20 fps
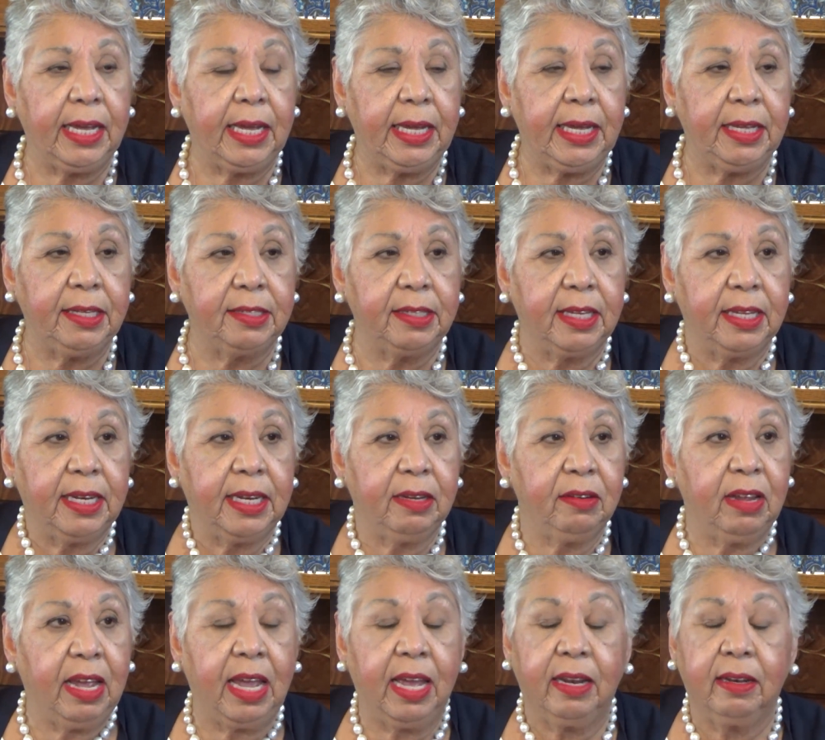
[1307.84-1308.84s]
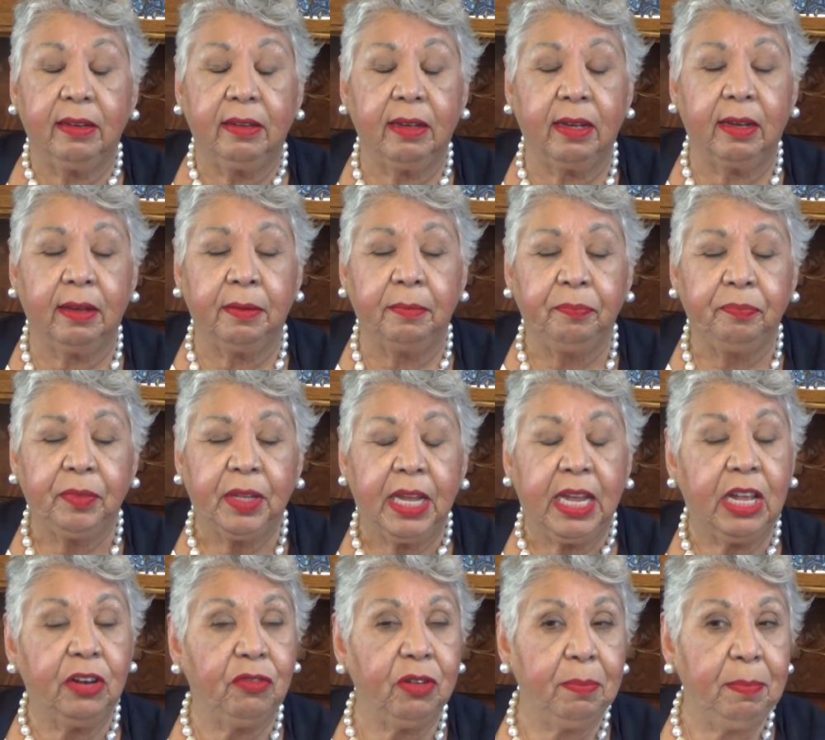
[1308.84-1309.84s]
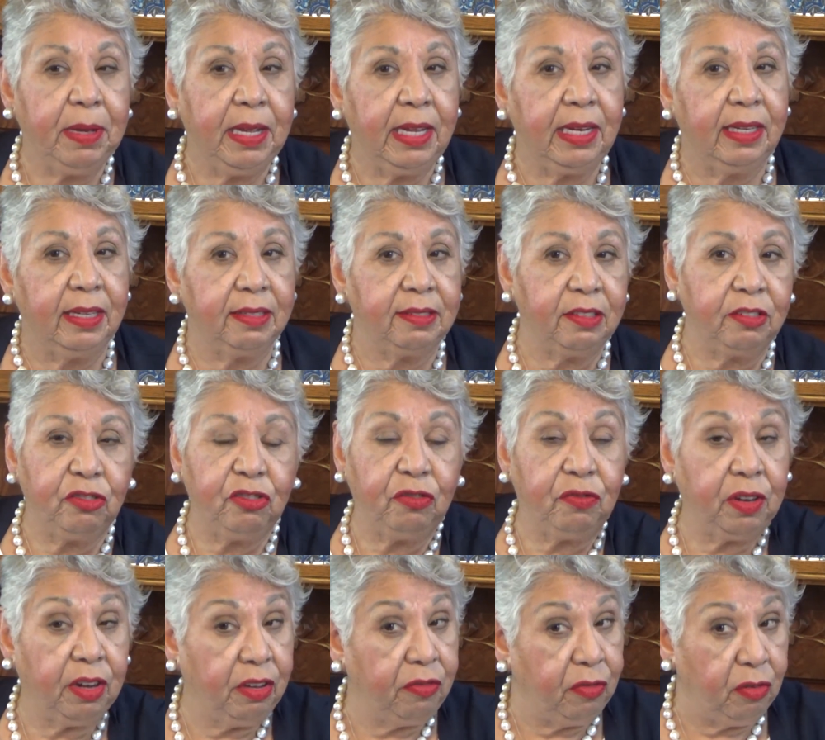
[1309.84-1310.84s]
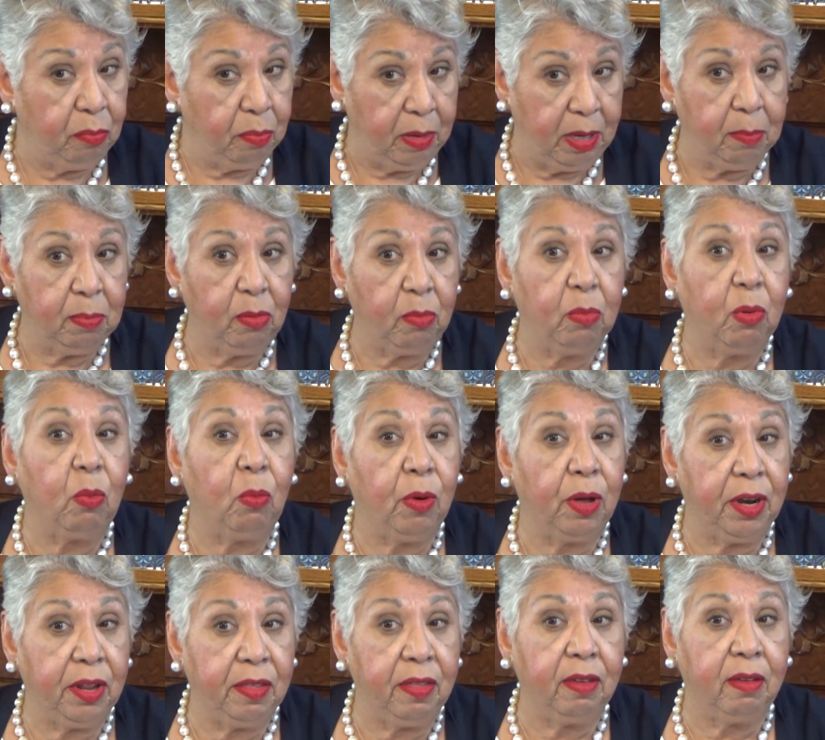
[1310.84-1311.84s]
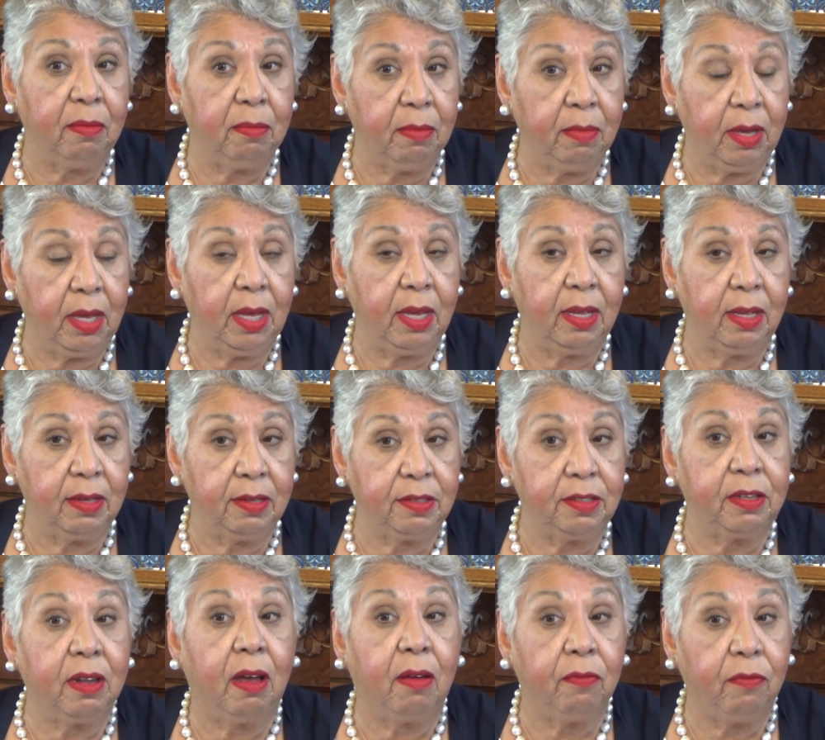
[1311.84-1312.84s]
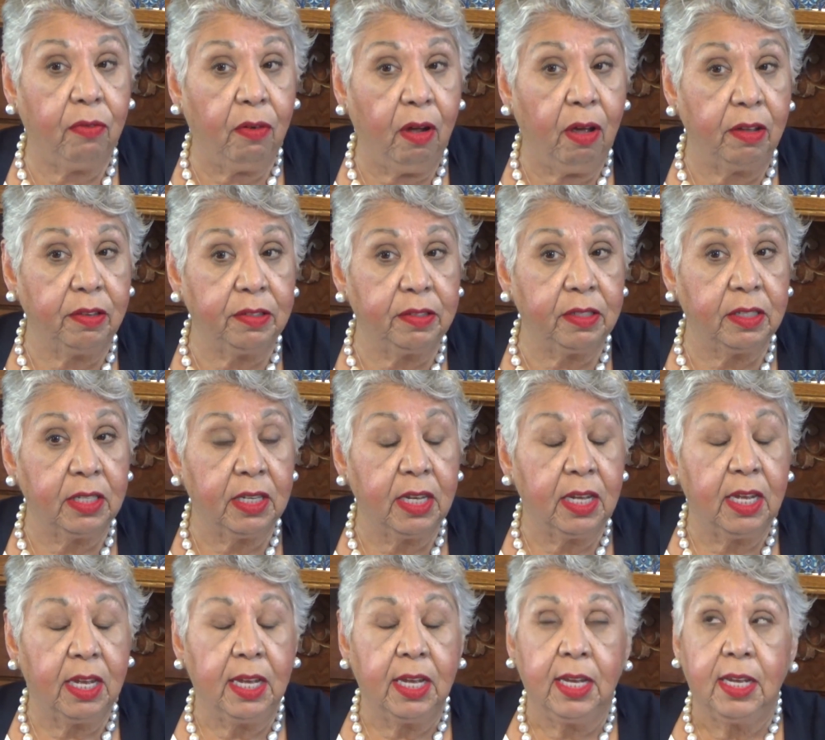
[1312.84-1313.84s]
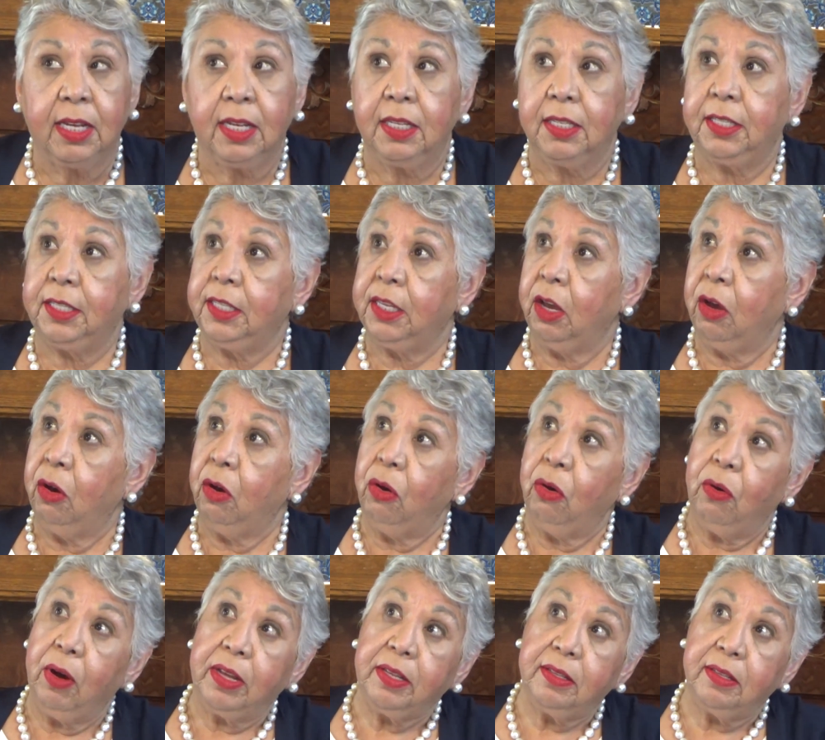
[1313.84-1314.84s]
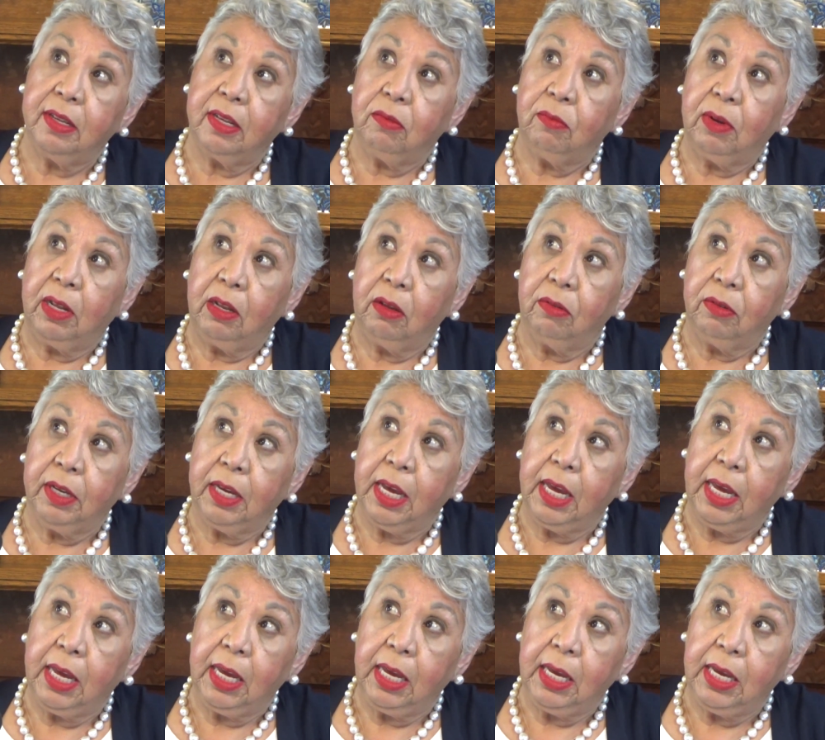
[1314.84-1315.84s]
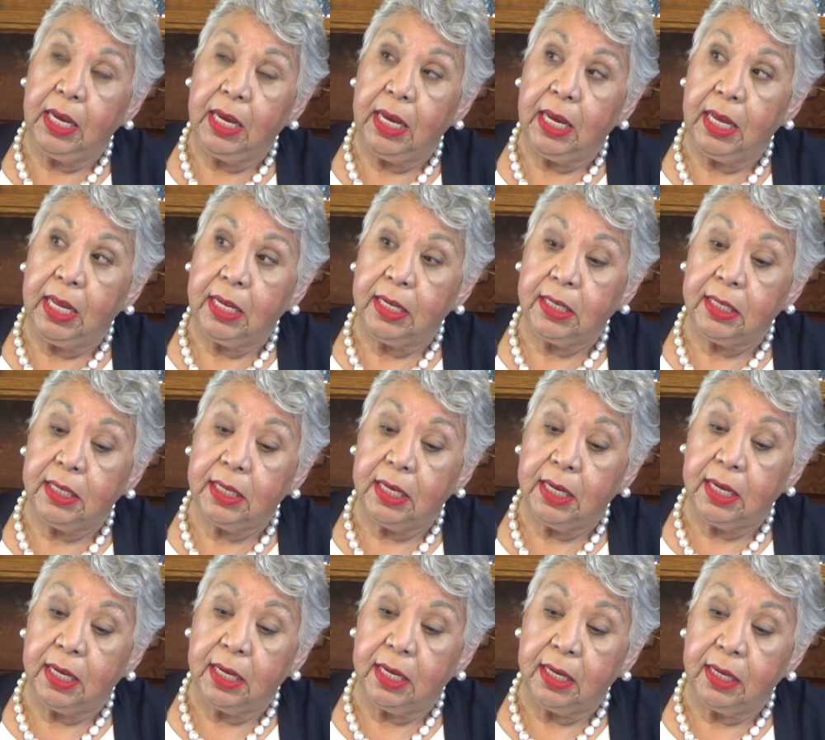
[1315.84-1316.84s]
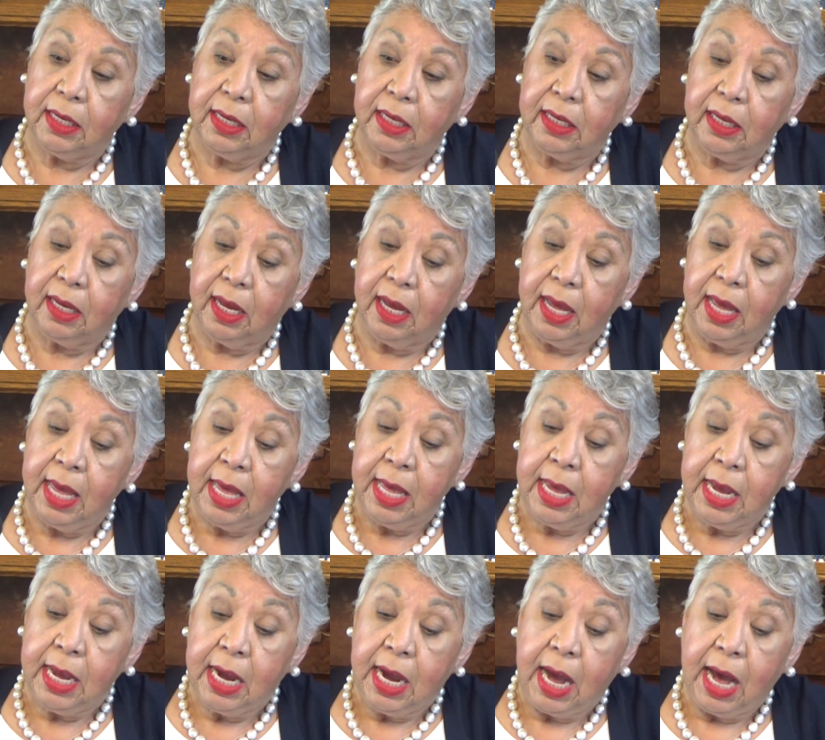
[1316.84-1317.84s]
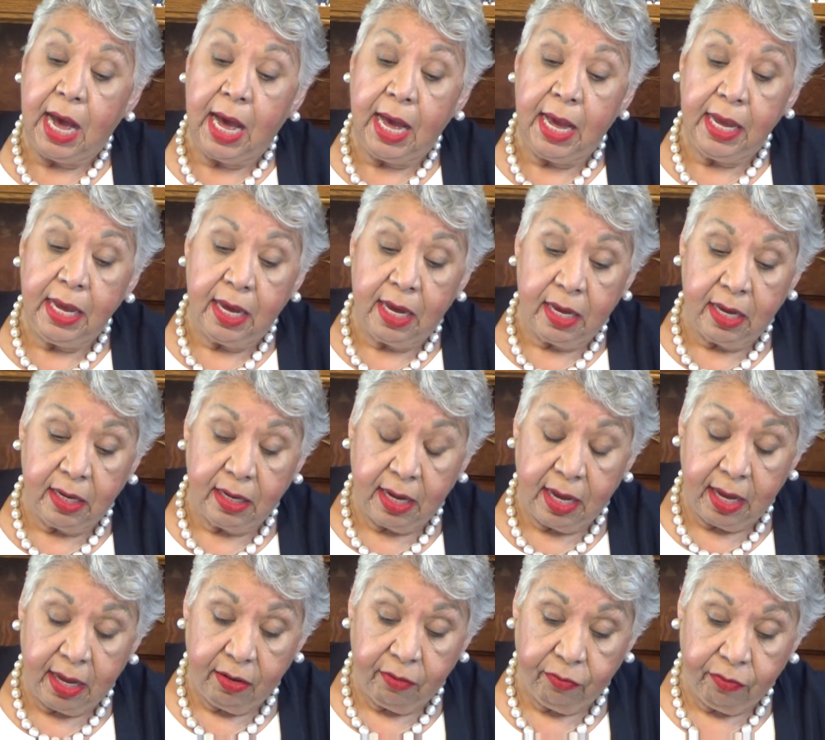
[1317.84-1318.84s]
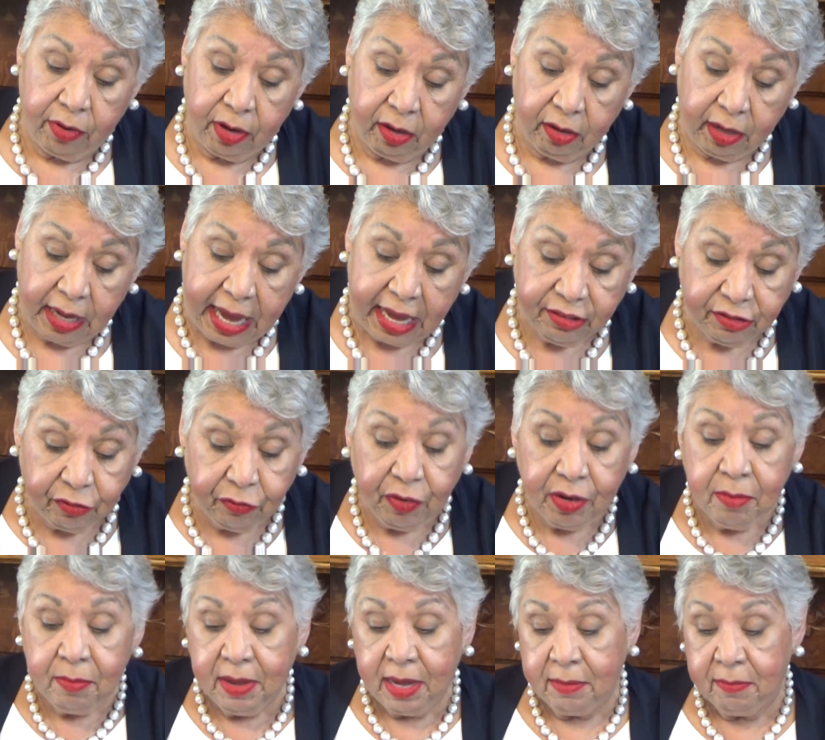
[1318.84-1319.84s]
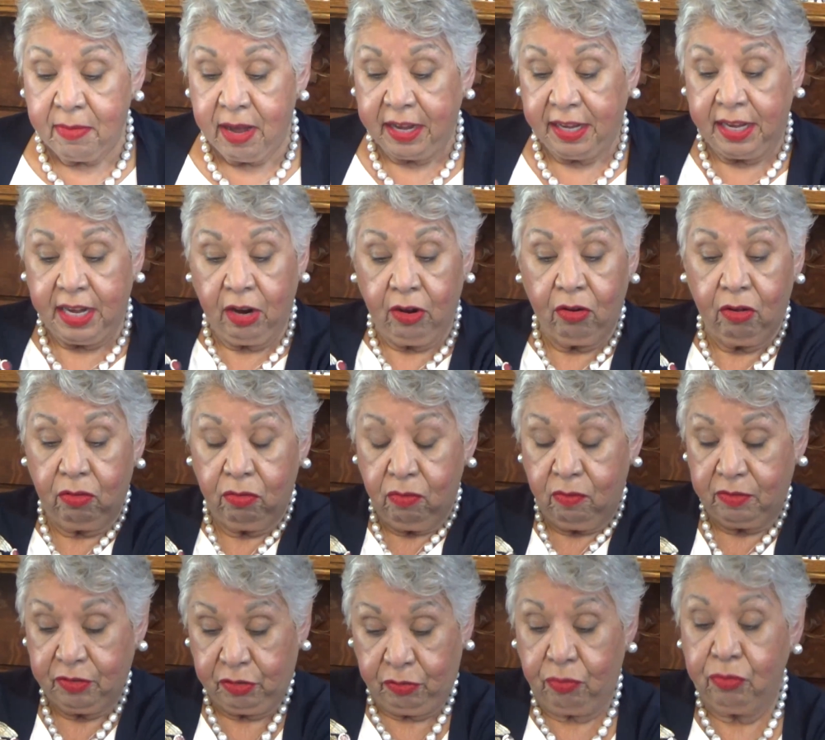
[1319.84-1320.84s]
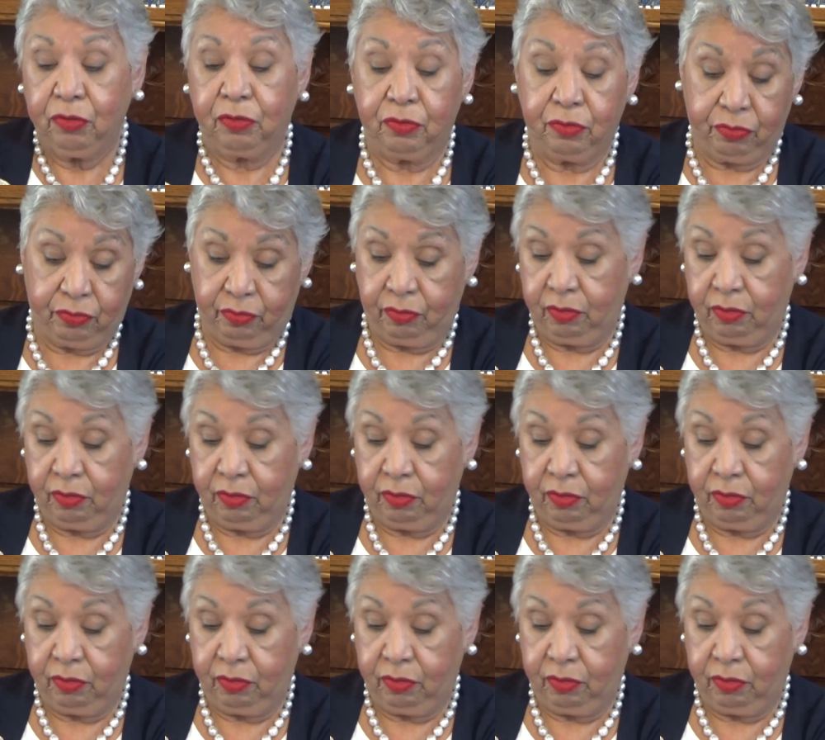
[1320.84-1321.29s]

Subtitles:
he said, and Henry B. listens to very few people, but one of them is Tom Frost. So I said, well, okay. And I asked a friend of mine, Mike Carroll, who's